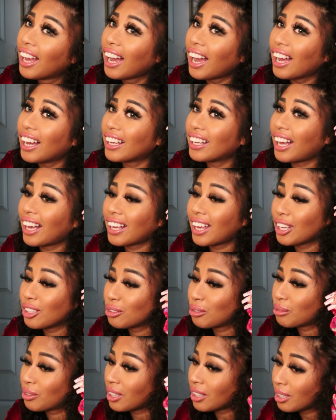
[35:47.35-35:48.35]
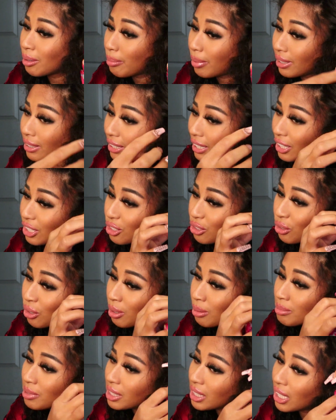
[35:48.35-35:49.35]
I can't do nothing about that, you know
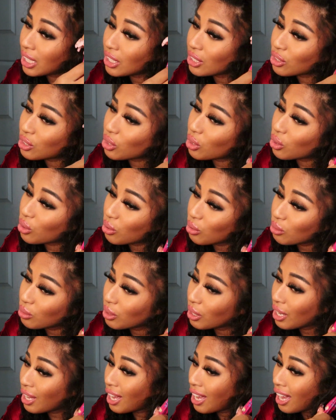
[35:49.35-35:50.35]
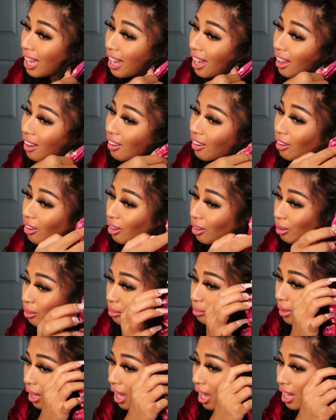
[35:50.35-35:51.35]
what I'm saying? So
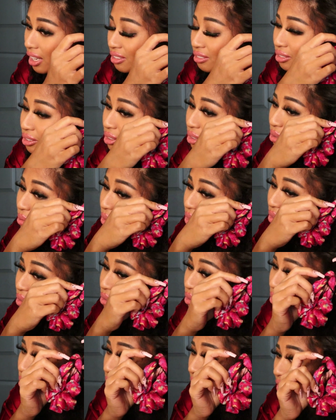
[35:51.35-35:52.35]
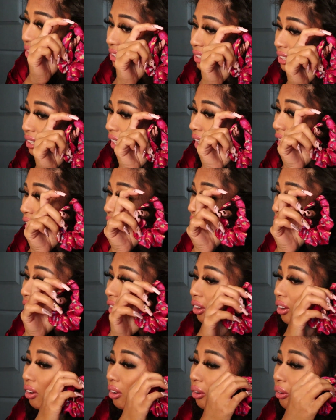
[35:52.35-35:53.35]
I don't know what to do with this
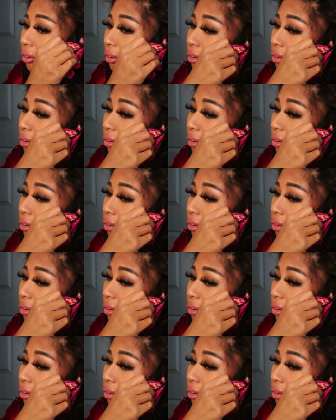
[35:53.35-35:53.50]
now.